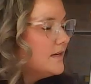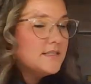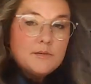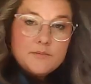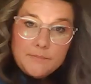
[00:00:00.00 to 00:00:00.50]

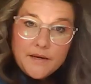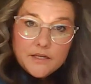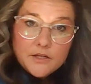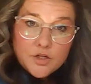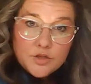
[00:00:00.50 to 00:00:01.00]
except I
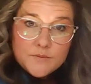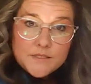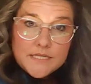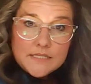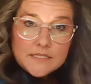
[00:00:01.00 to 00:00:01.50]
made an
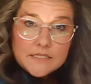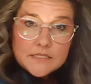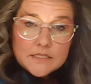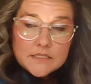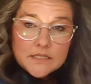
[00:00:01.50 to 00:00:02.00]
oopsies.